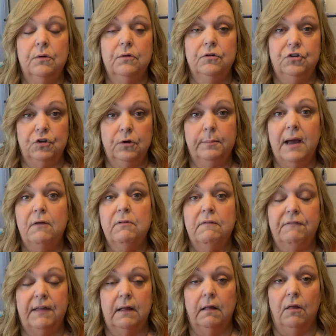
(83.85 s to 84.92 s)
do my
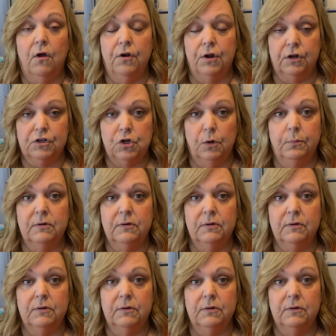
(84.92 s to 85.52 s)
reveal on October